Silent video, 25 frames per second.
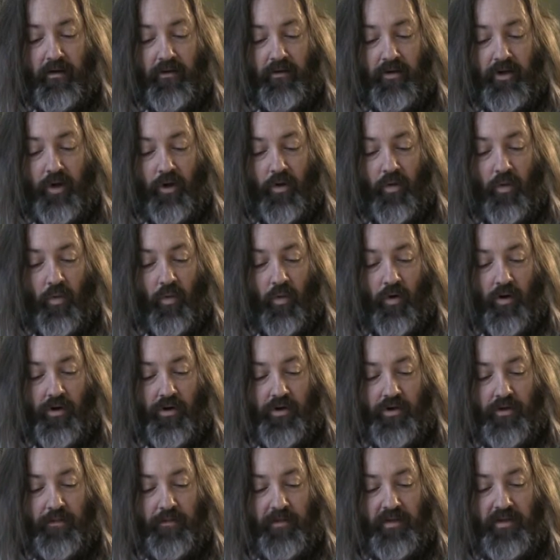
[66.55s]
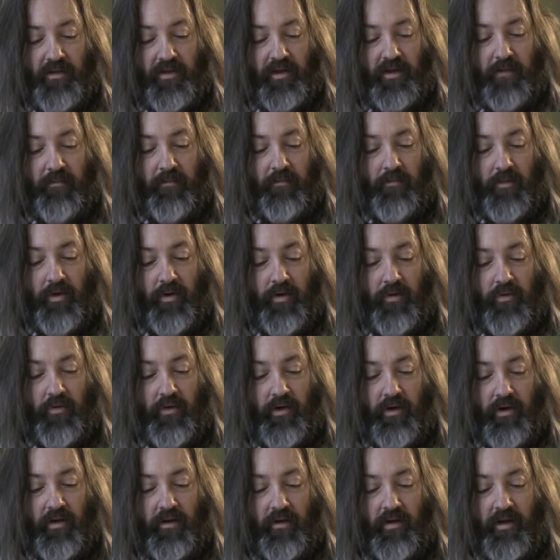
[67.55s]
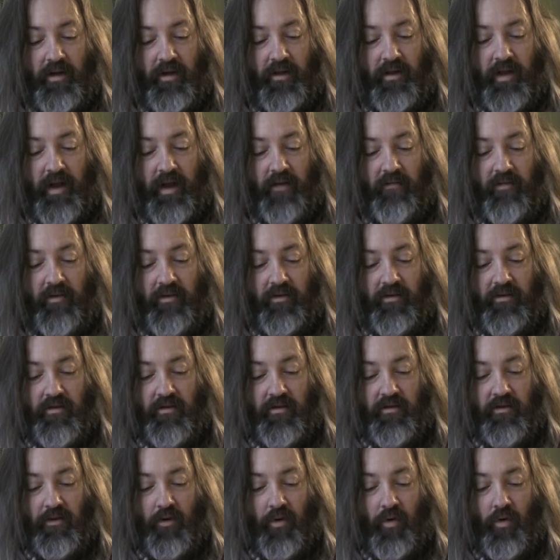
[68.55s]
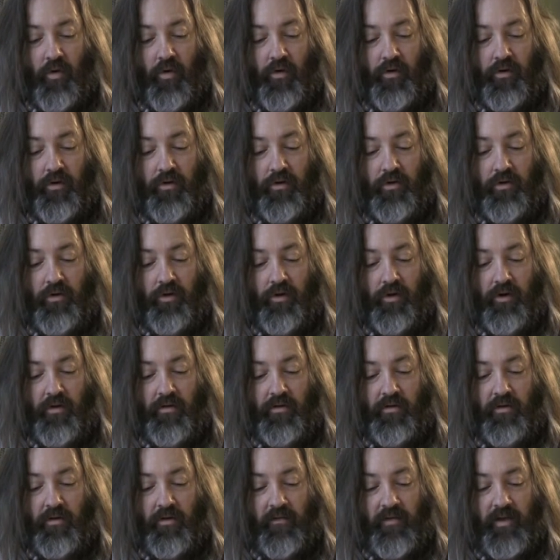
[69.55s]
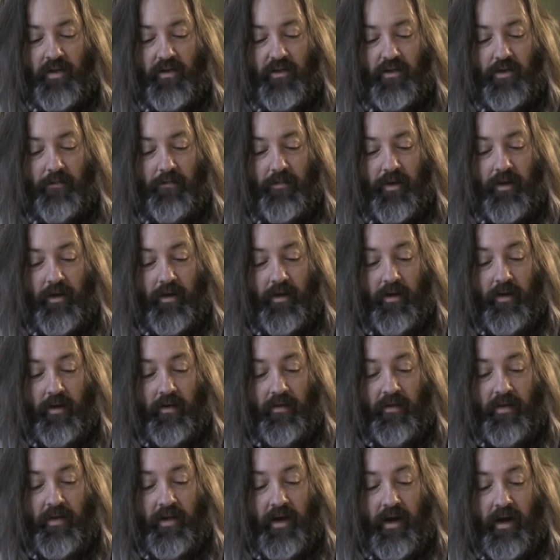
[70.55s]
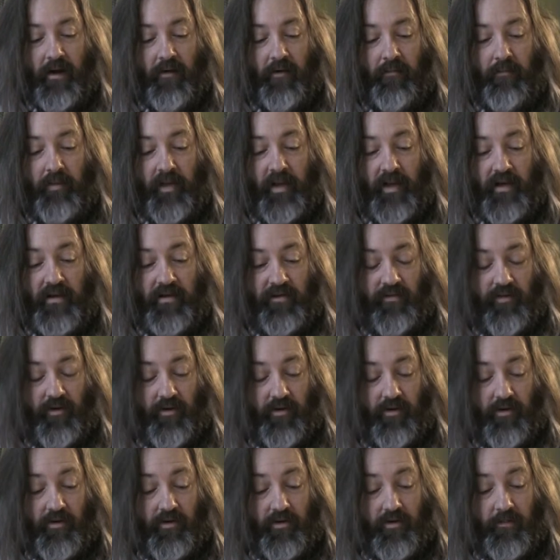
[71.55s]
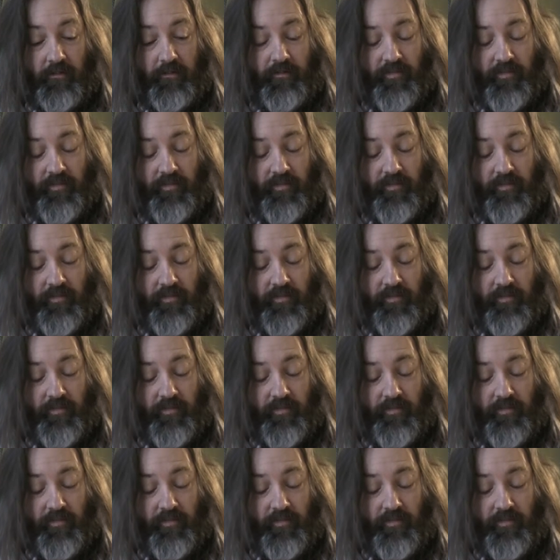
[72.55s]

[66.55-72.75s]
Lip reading: Don't worship the sun, moon, anything in the heavens. The Lord took us out of Egypt, the iron blast furnace.